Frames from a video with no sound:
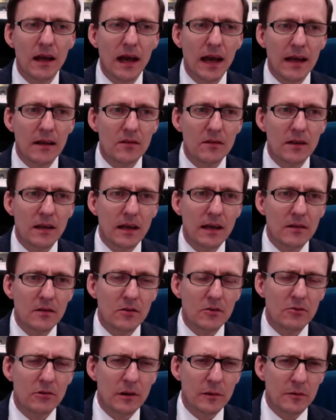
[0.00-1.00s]
and to get to
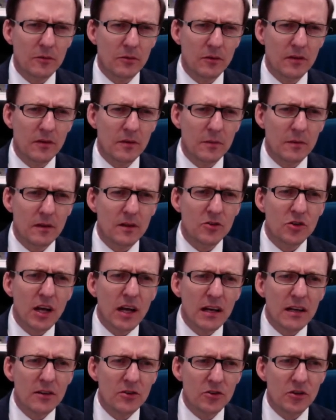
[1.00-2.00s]
grips with some of the
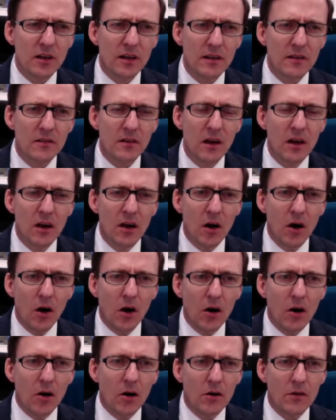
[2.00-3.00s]
challenges
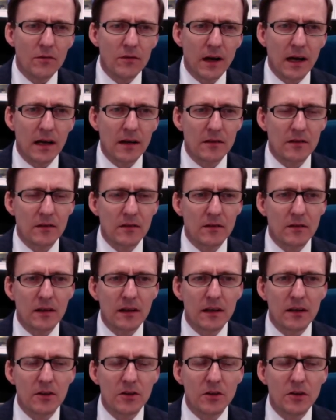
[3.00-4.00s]
of accessing
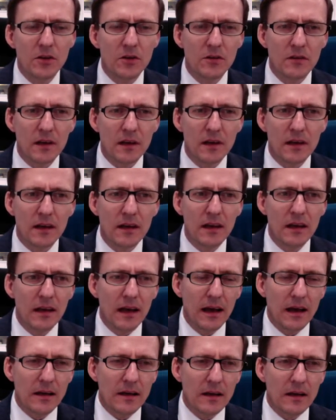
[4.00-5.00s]
and using
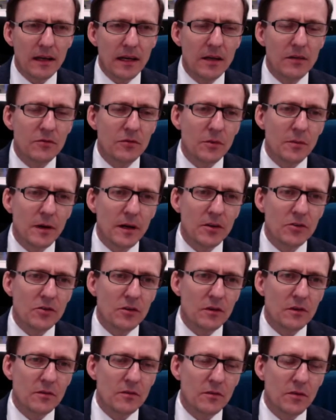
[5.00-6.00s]

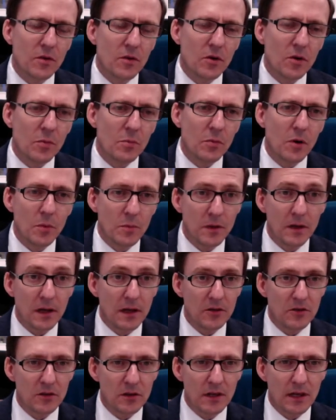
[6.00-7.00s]
information for
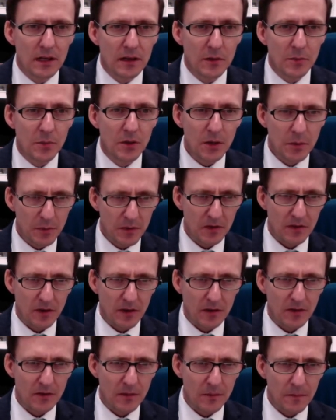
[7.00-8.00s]
population health
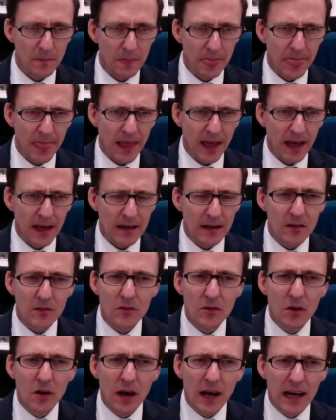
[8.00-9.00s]
purposes. And it's
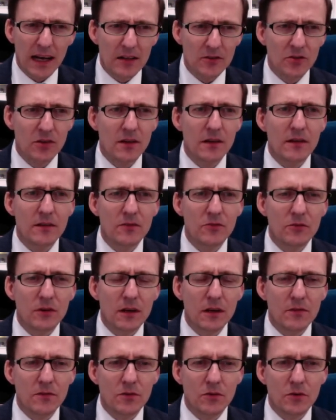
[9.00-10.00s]
not actually as
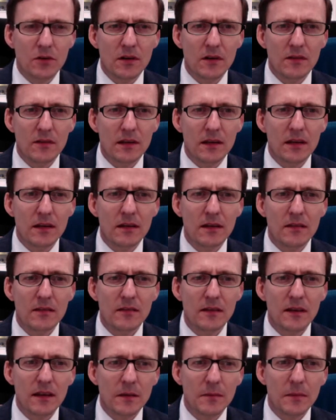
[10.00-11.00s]
straightforward as it can
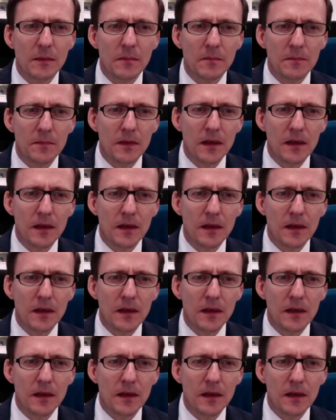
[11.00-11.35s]
seem.